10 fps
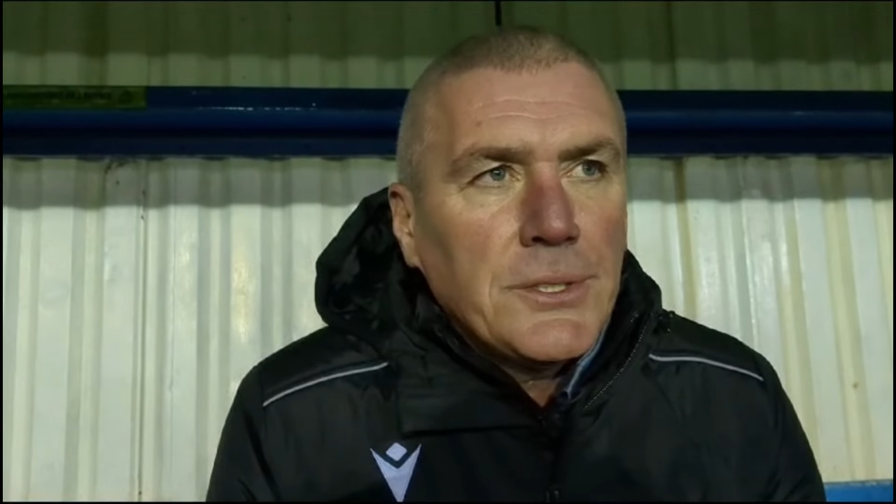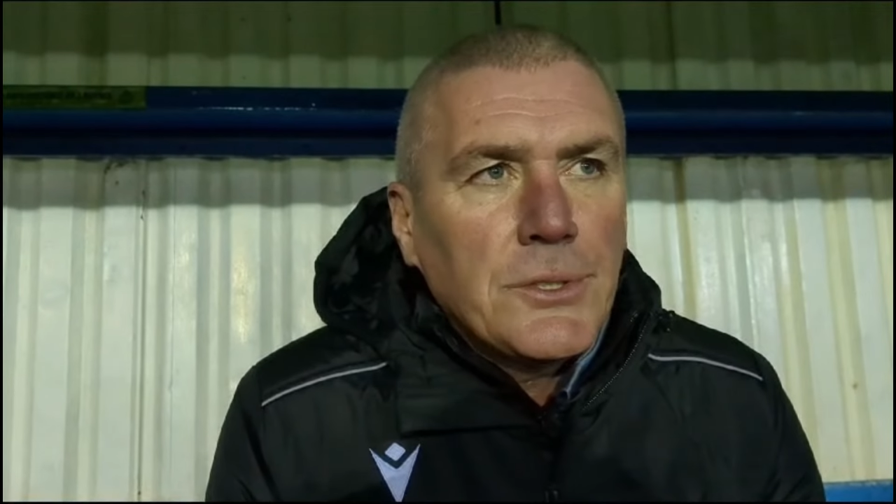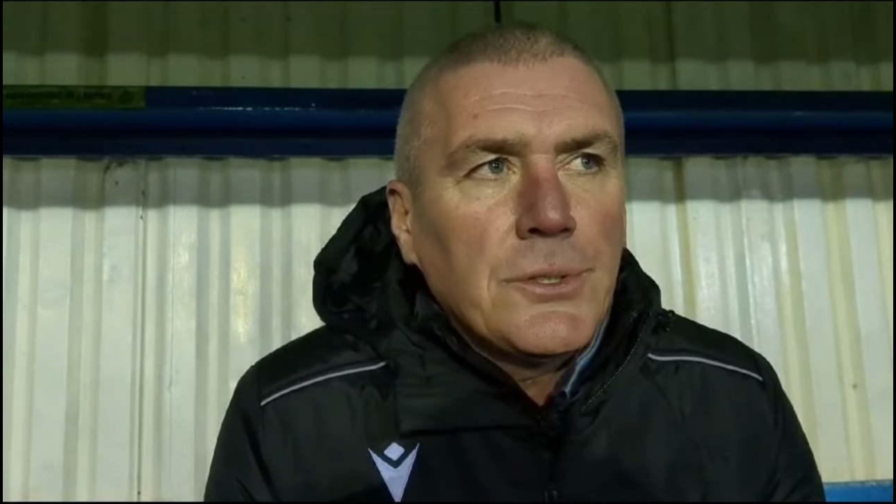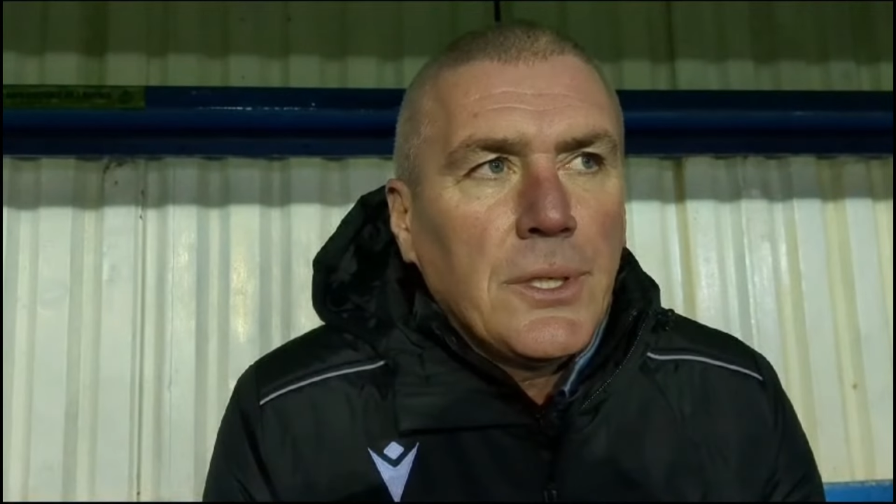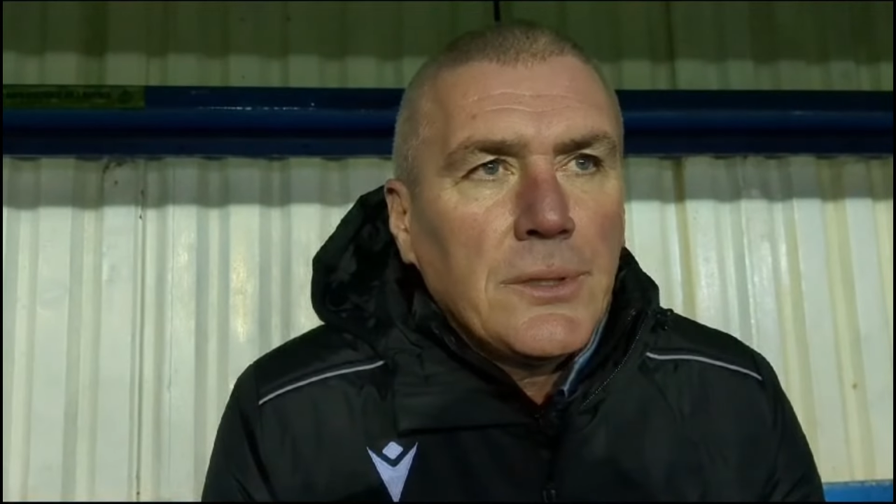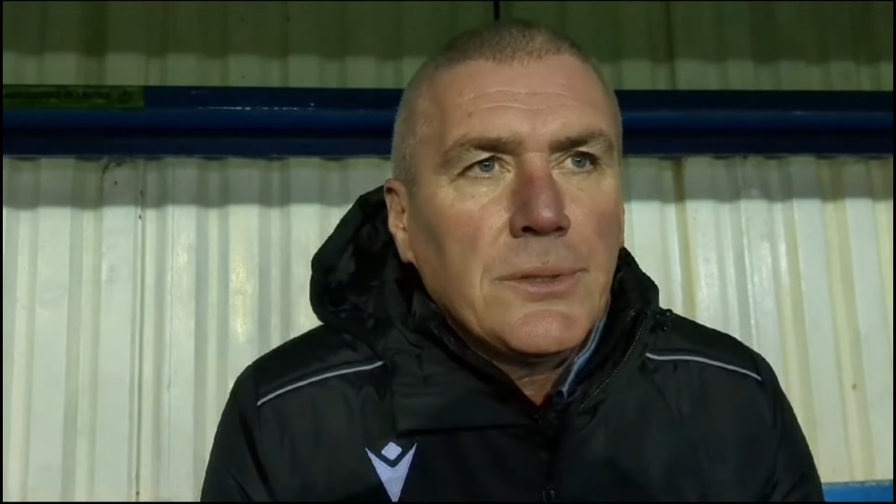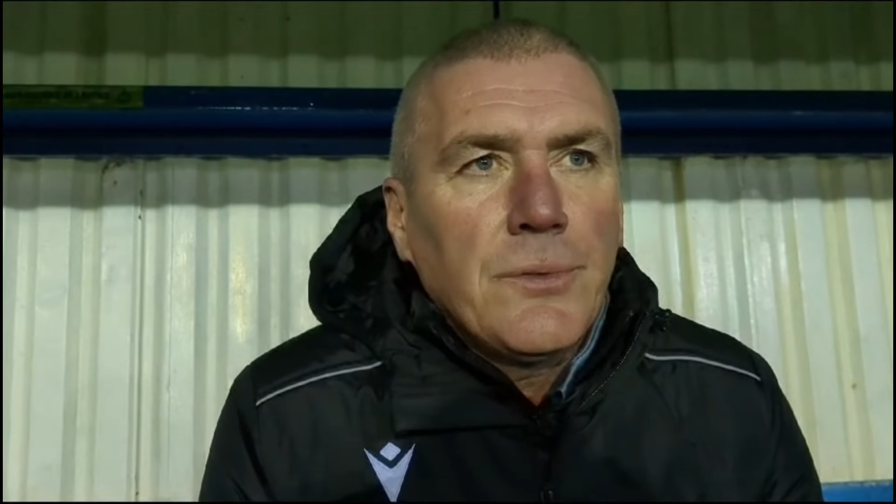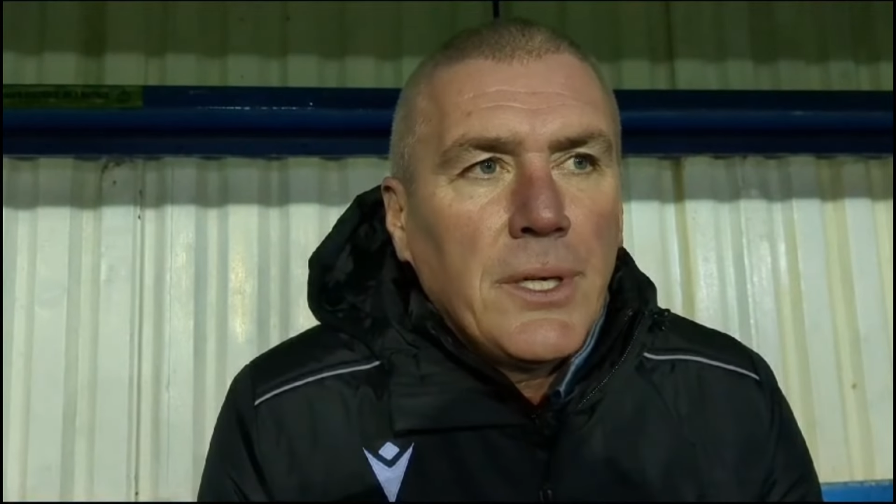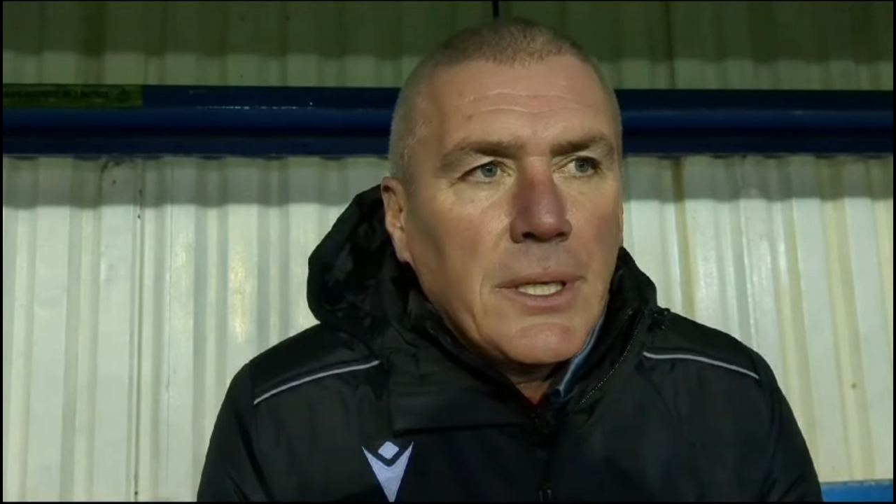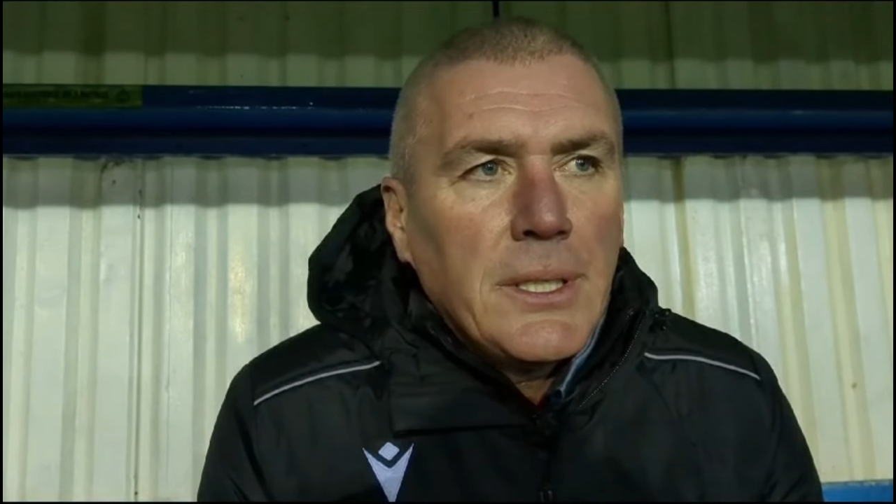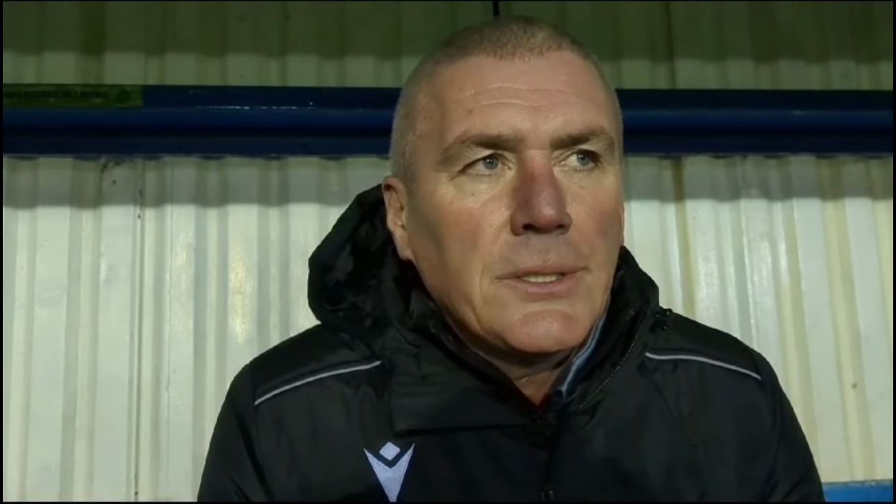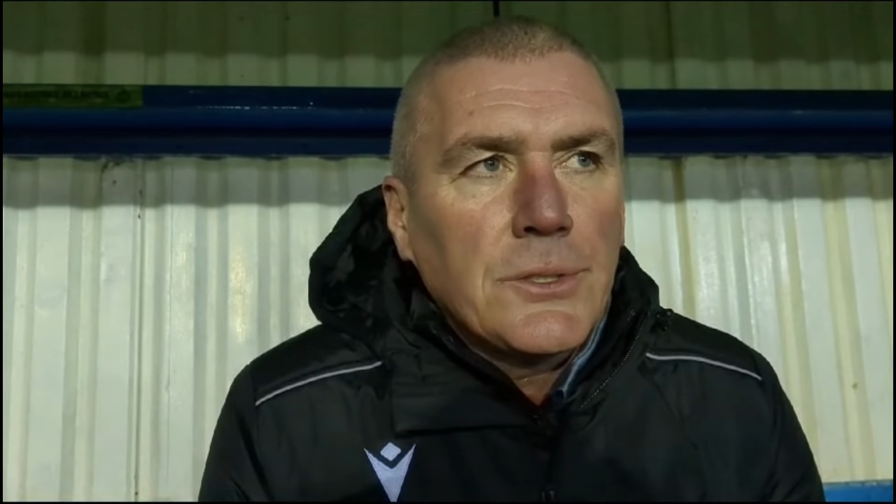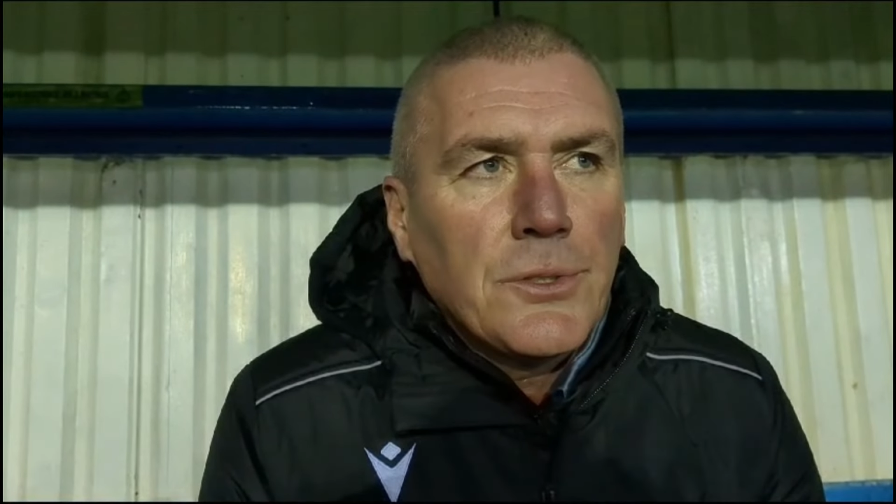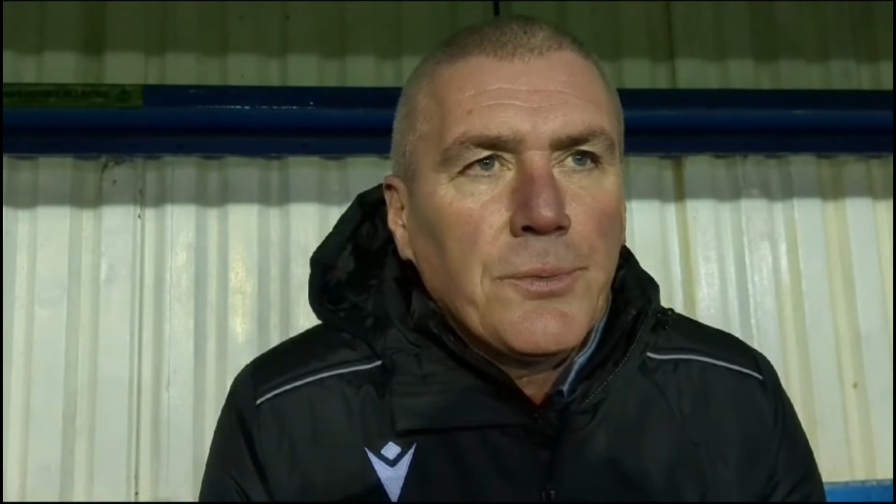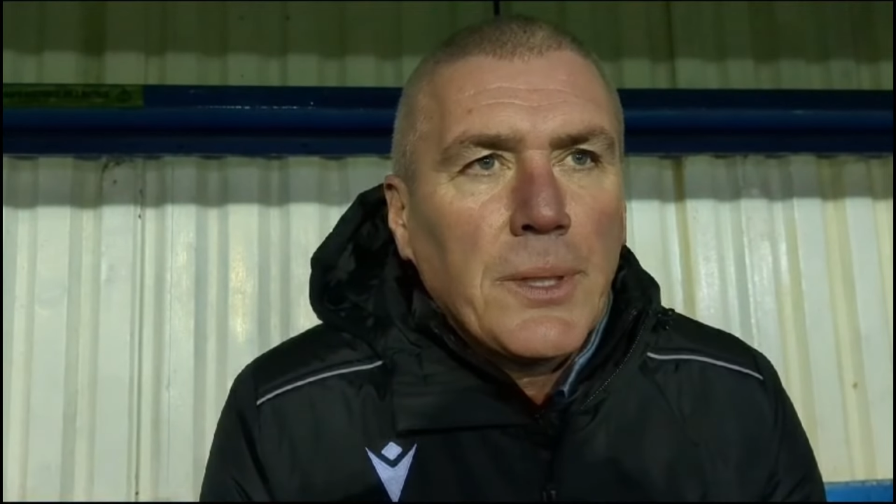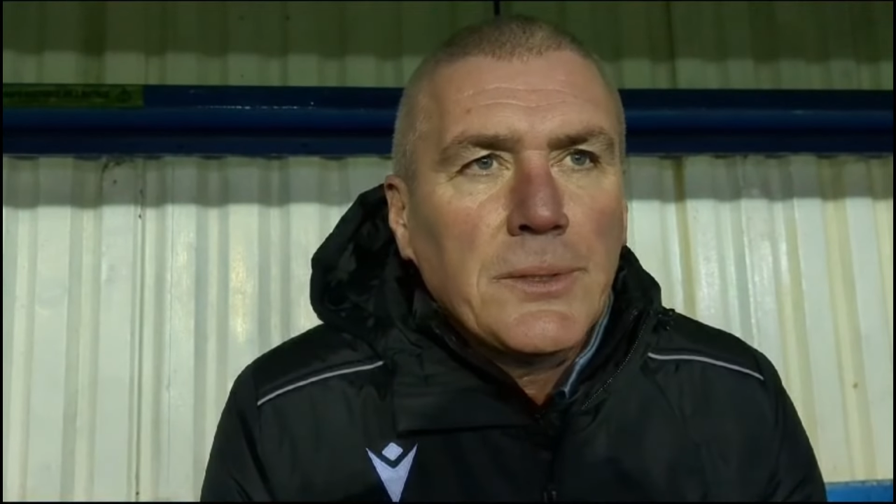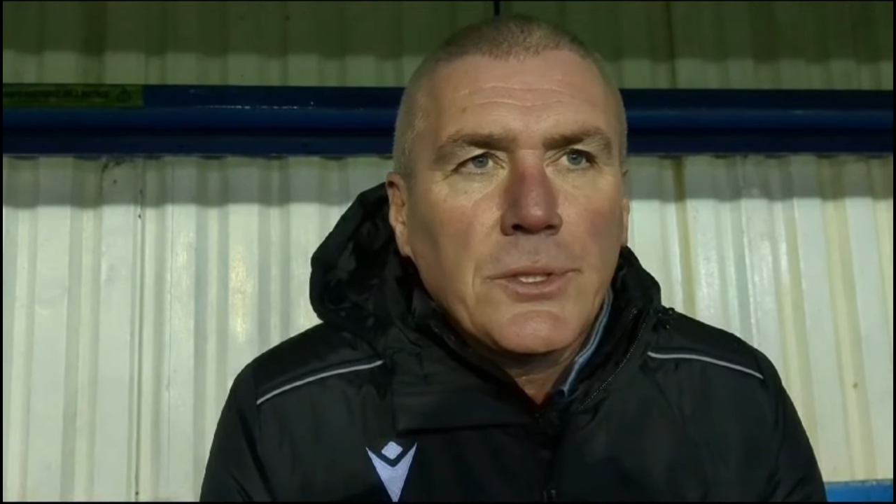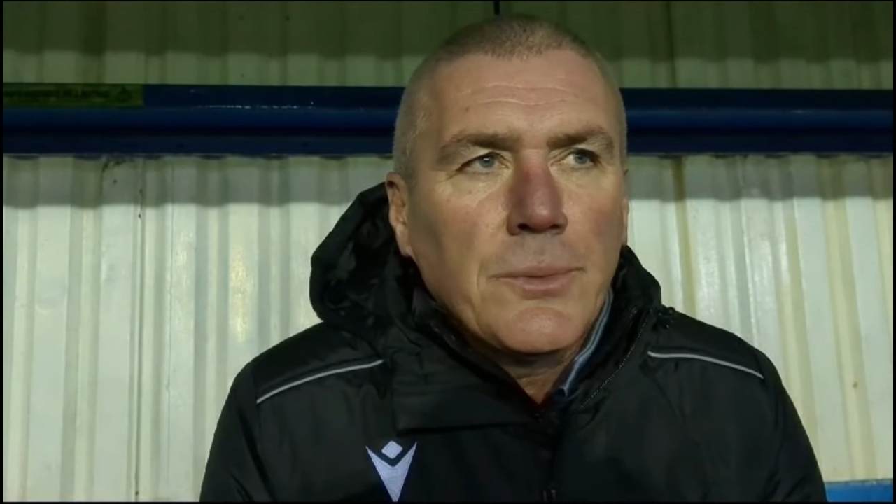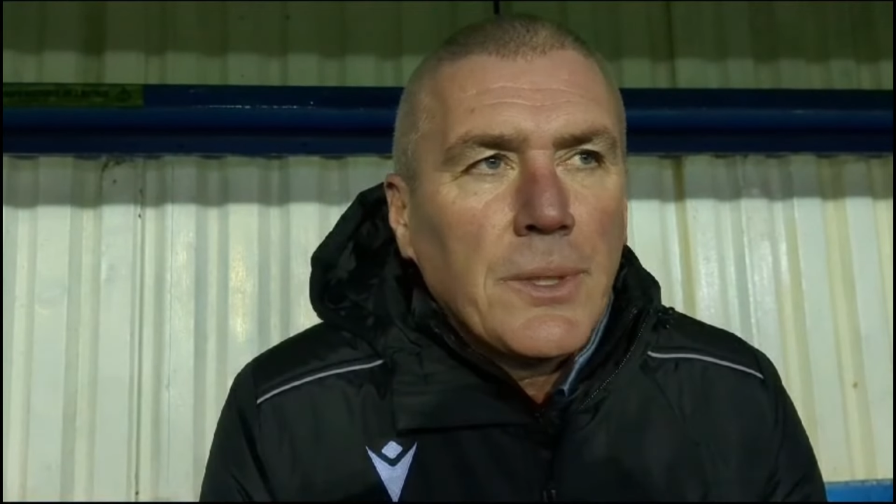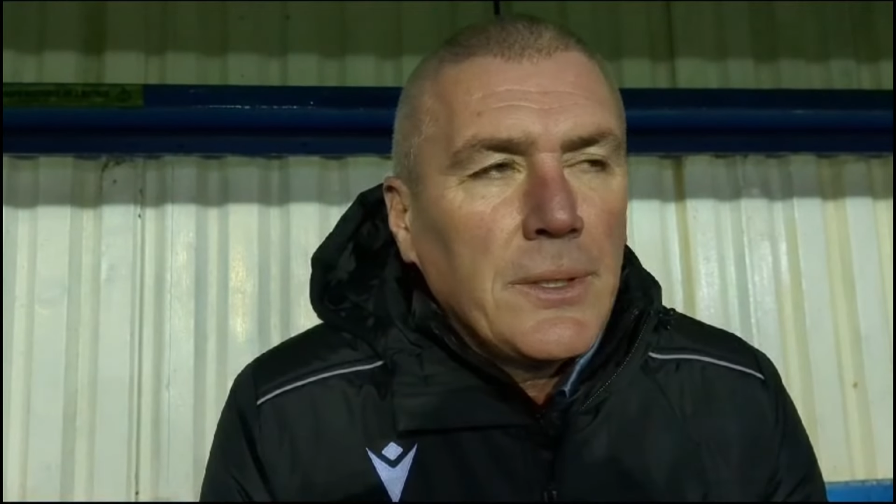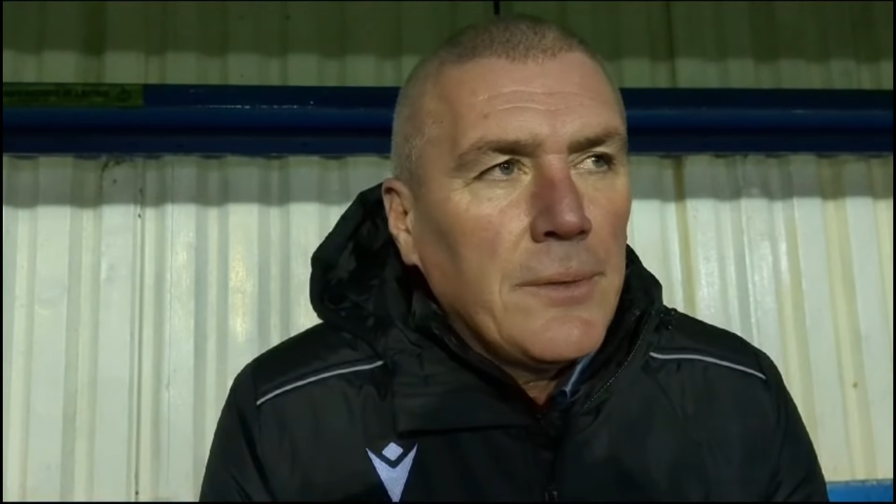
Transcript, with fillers: It's a, it really is a tough way to come.